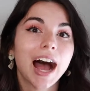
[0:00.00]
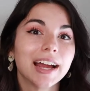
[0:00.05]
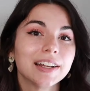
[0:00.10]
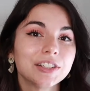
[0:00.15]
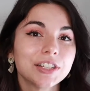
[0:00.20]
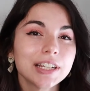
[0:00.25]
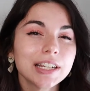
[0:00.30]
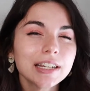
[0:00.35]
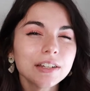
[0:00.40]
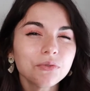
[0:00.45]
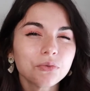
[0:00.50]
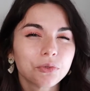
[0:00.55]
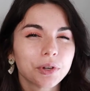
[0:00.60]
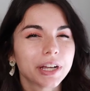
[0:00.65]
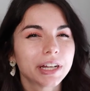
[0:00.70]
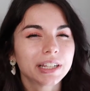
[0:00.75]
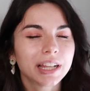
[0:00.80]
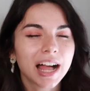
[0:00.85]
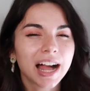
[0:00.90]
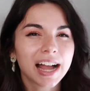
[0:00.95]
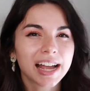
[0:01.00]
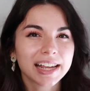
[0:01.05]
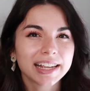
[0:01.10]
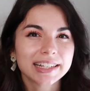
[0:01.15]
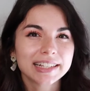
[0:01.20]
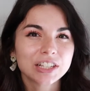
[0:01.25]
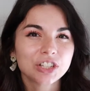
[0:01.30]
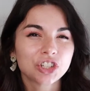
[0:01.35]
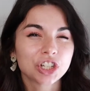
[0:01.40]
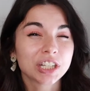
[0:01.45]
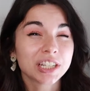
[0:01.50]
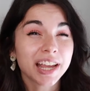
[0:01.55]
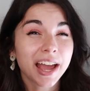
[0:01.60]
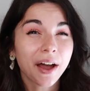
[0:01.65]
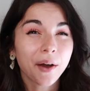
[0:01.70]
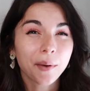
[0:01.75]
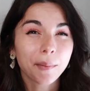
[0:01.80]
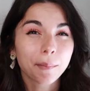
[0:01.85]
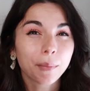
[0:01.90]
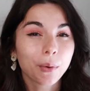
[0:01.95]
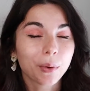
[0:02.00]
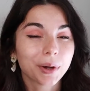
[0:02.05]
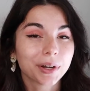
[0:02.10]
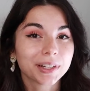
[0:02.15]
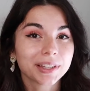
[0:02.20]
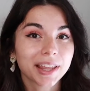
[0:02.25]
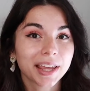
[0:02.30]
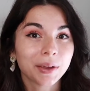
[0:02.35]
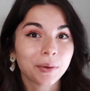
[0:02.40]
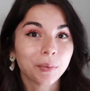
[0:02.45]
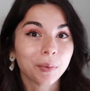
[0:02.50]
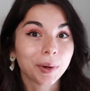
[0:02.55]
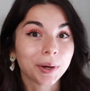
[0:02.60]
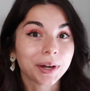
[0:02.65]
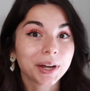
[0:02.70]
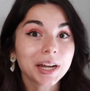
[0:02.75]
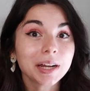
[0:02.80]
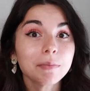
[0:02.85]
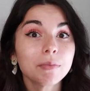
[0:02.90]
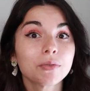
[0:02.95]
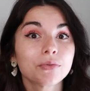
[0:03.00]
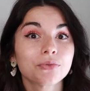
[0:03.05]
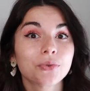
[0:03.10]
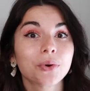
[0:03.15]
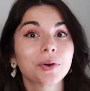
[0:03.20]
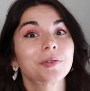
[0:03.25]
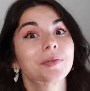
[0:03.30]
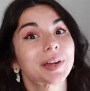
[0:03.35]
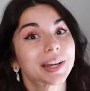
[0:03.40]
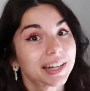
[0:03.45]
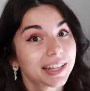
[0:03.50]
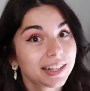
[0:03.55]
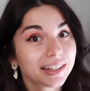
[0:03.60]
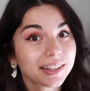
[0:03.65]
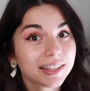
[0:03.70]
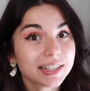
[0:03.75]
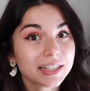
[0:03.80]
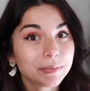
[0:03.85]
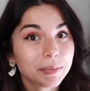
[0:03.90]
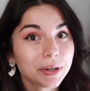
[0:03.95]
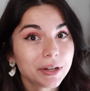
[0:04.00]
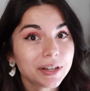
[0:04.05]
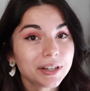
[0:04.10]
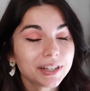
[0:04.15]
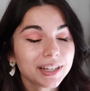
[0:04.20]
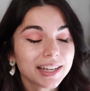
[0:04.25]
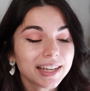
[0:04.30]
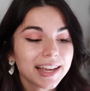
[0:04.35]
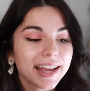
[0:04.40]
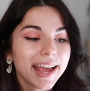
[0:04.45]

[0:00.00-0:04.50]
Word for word: I didn't realize just how important they were before reading this book.